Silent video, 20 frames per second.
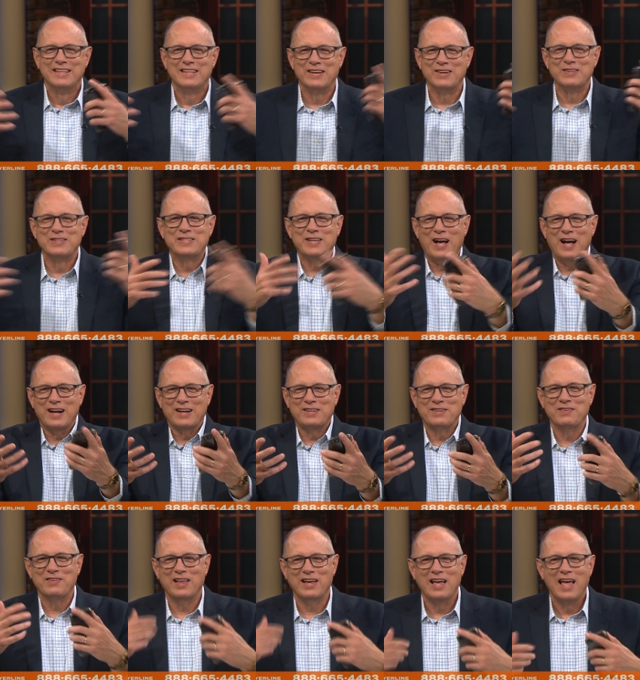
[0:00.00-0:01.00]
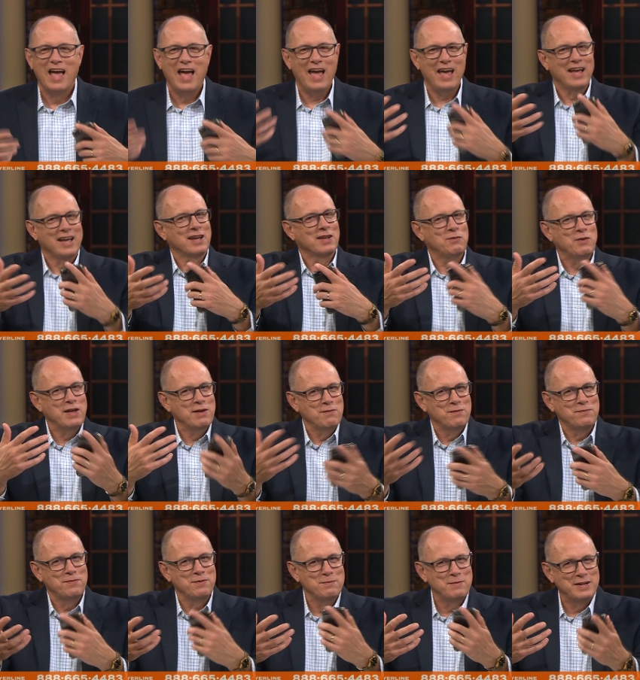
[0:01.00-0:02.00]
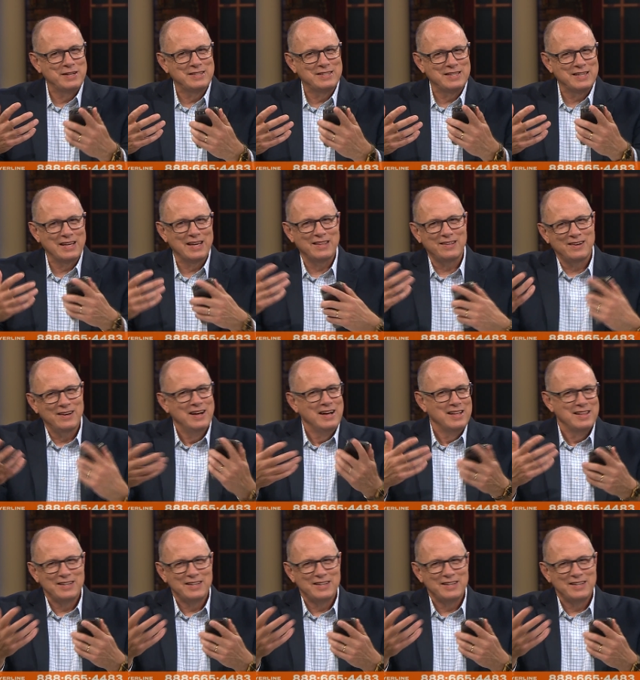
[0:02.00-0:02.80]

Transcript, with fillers: Don't talk to them like, hey, can we have a few minutes together?